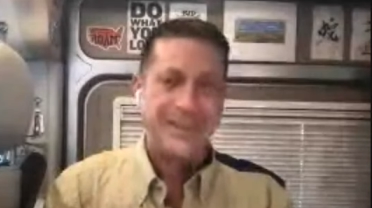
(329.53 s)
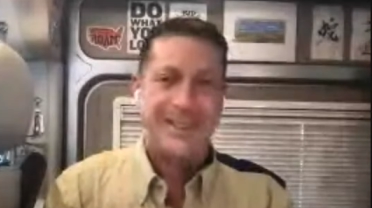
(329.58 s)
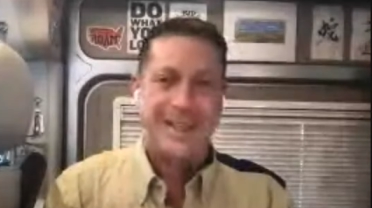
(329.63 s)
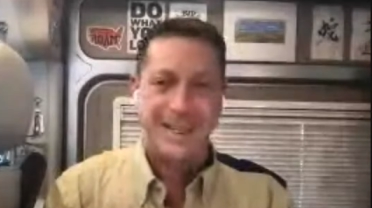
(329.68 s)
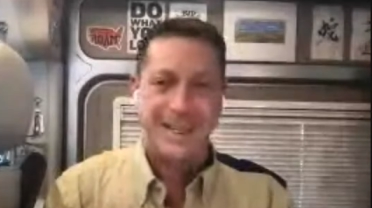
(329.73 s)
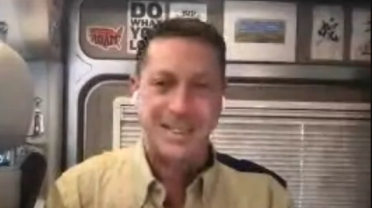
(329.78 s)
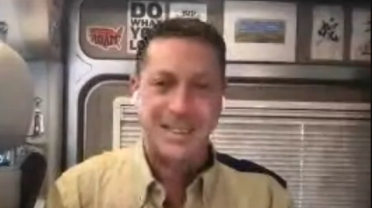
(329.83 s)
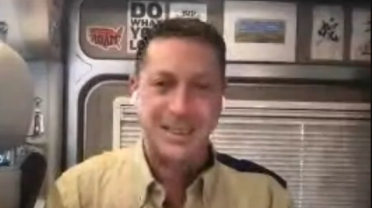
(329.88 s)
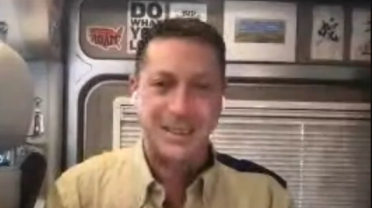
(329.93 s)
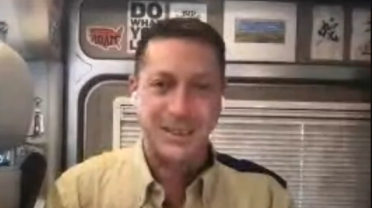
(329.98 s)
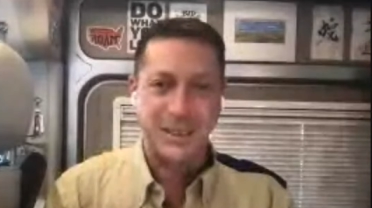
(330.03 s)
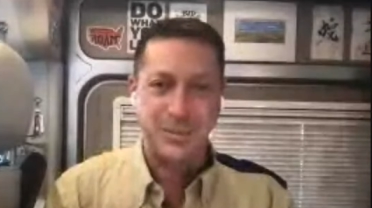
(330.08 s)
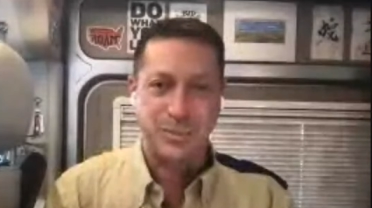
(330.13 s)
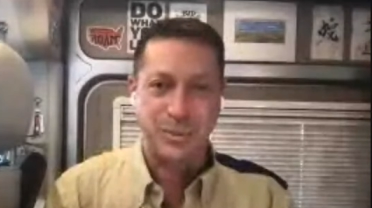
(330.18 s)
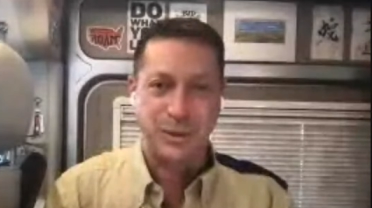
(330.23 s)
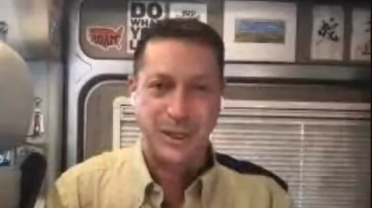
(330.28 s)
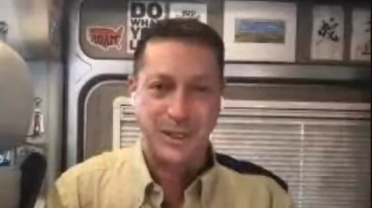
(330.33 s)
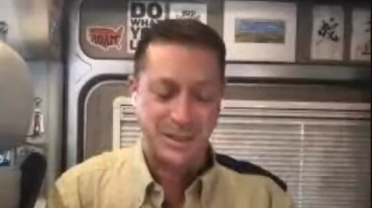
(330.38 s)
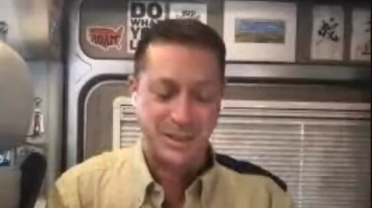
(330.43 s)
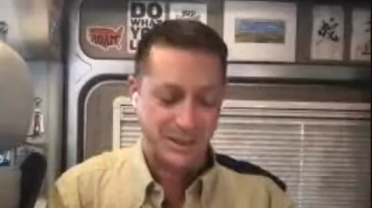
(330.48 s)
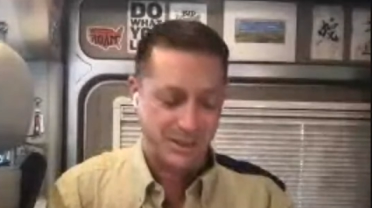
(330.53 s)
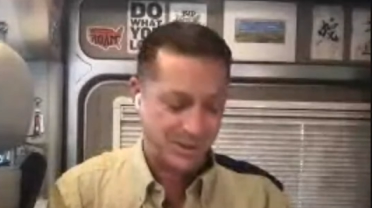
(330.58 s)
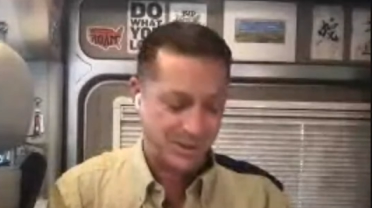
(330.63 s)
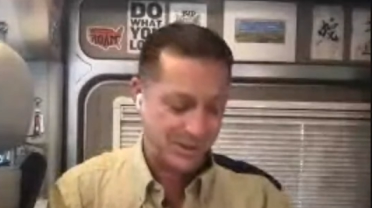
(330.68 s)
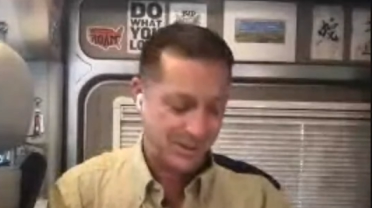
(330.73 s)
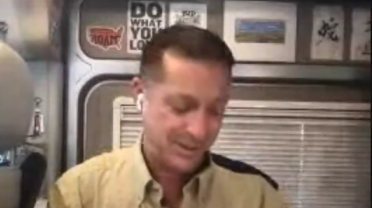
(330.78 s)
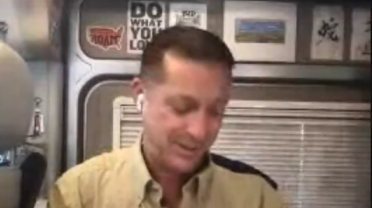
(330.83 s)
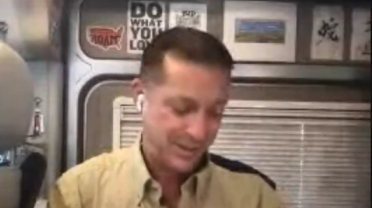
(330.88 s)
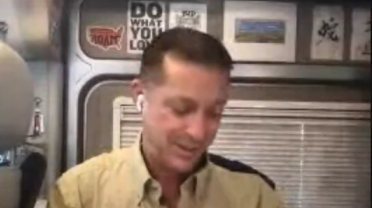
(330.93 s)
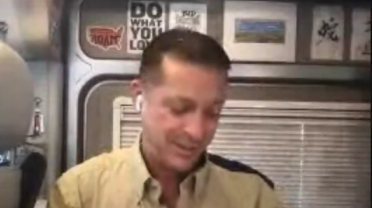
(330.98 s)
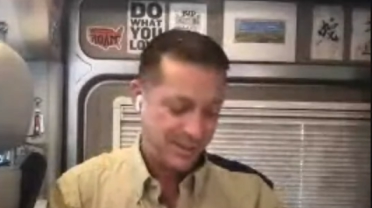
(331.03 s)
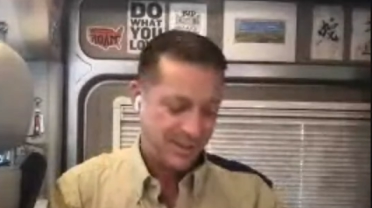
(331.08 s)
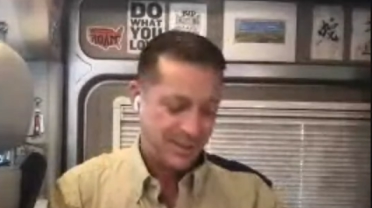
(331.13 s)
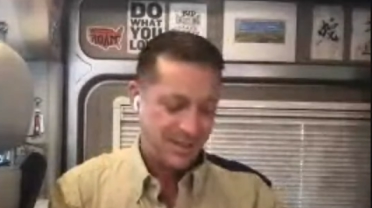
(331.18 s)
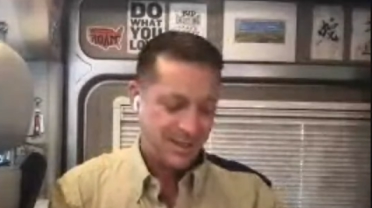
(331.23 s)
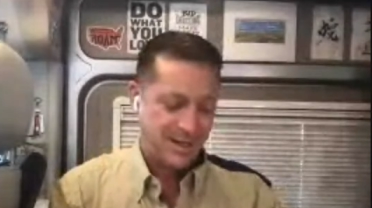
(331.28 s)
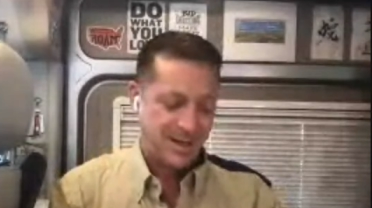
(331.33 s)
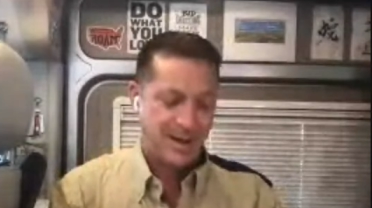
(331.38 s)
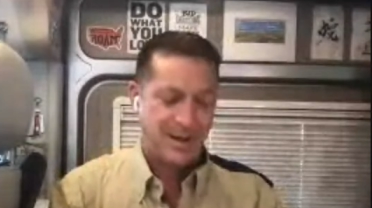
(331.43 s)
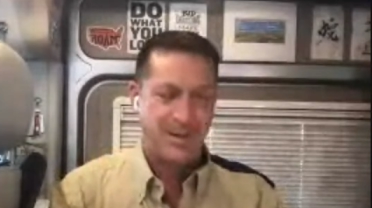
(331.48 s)
gasoline prices,
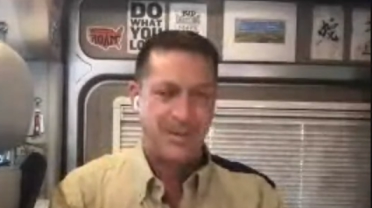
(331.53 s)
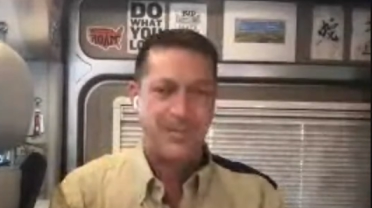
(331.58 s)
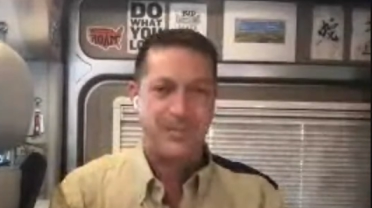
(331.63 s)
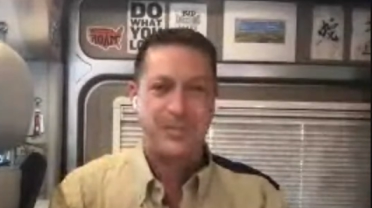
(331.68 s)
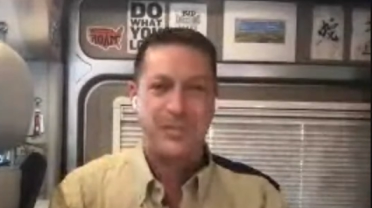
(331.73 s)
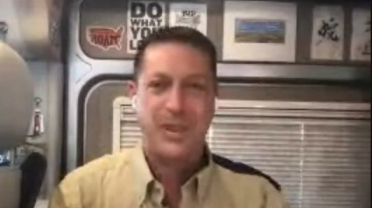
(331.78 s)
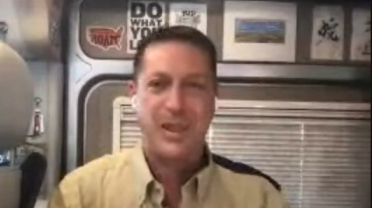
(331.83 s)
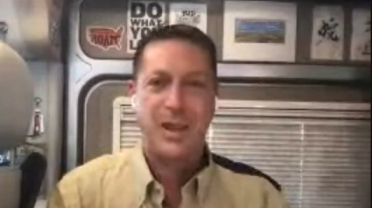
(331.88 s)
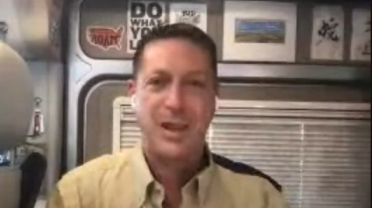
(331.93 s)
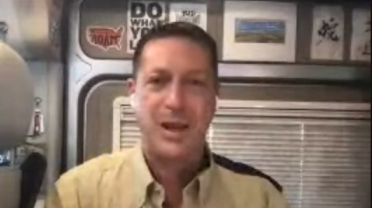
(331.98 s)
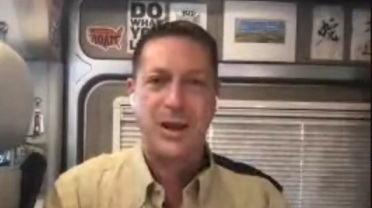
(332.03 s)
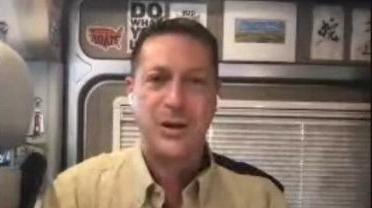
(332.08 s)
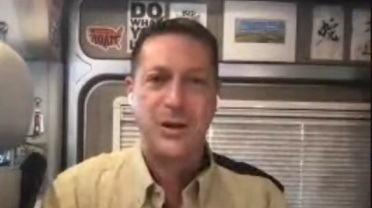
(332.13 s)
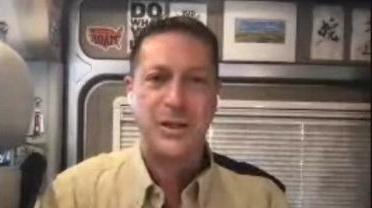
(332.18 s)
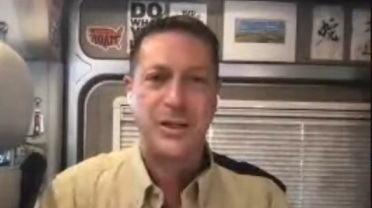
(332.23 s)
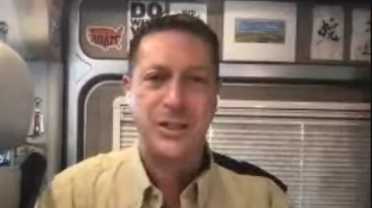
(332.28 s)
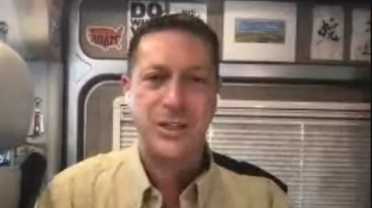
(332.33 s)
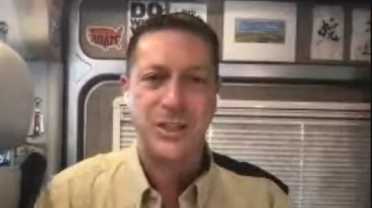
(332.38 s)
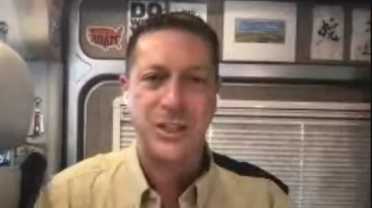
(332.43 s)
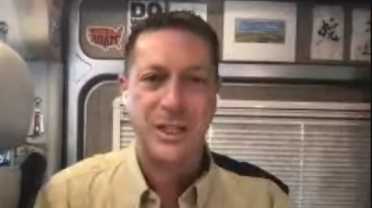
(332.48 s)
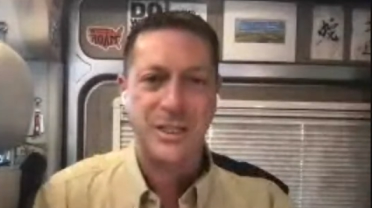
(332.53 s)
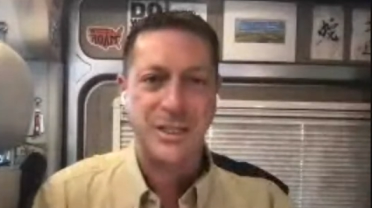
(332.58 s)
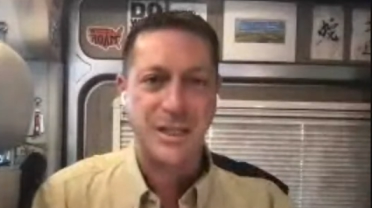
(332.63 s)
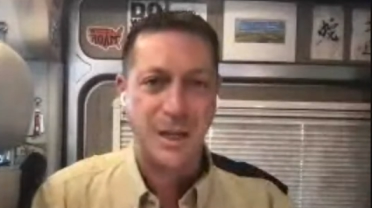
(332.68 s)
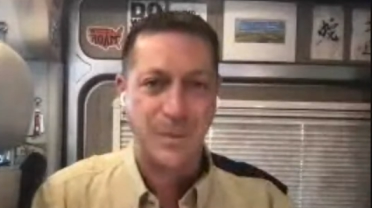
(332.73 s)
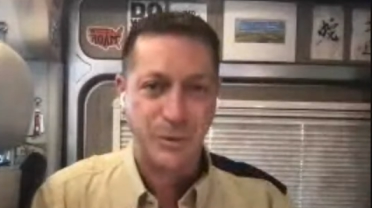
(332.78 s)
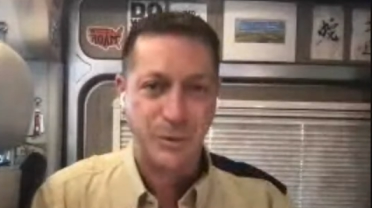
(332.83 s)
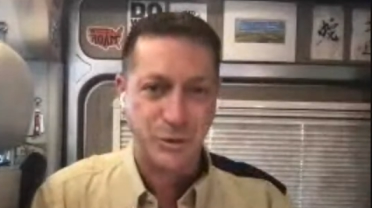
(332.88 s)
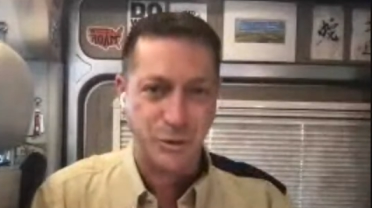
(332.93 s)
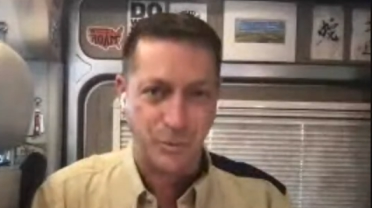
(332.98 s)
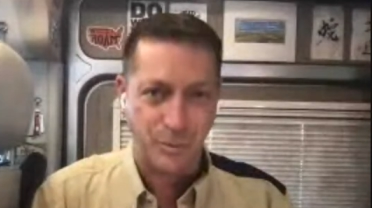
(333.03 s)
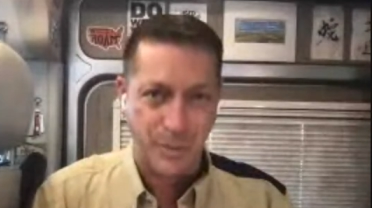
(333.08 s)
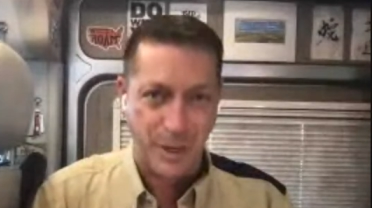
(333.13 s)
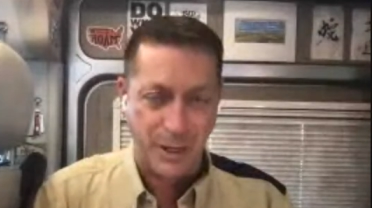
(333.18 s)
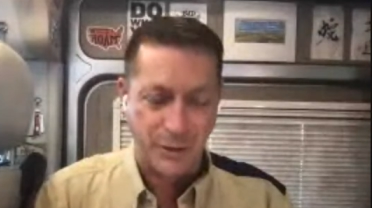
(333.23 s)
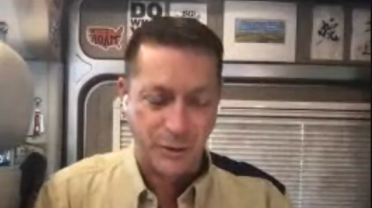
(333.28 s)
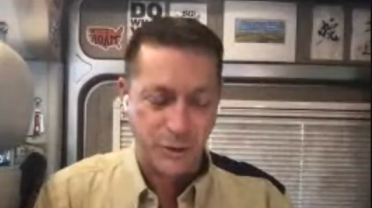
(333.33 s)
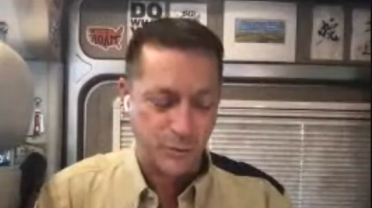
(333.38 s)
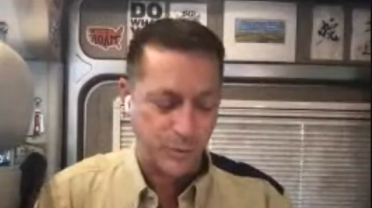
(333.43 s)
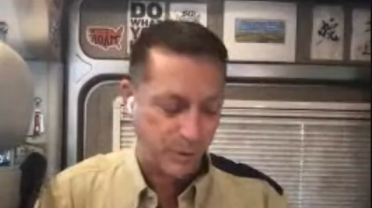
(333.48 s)
um, air conditioning temperature
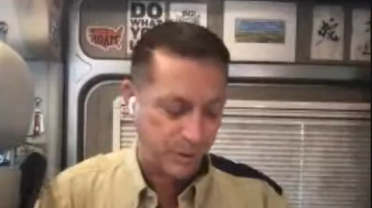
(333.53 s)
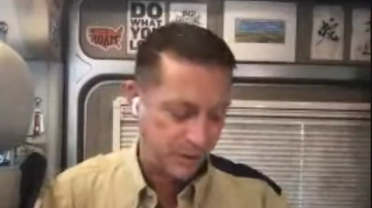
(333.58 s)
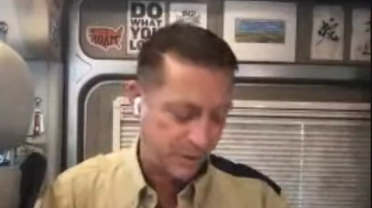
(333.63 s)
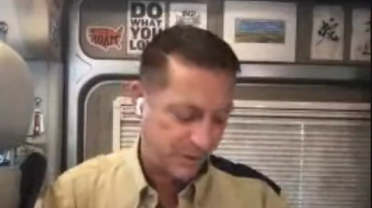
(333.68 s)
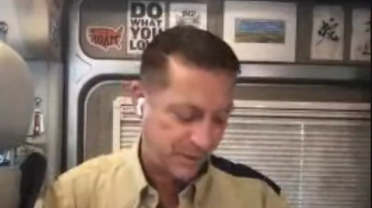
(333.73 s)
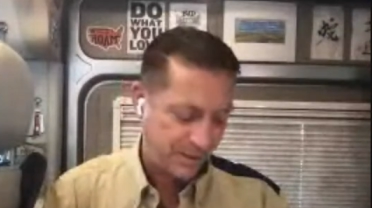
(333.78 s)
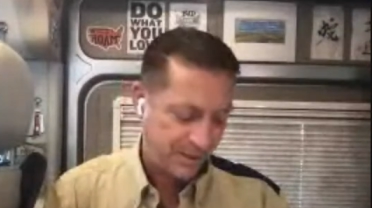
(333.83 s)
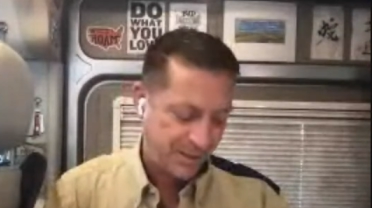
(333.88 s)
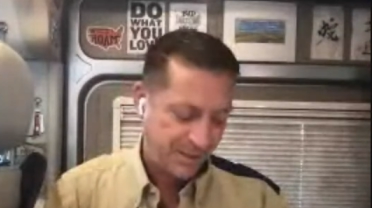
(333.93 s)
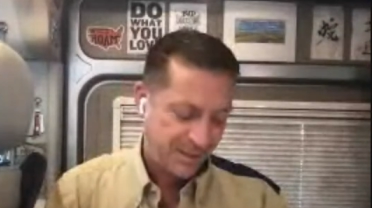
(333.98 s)
management,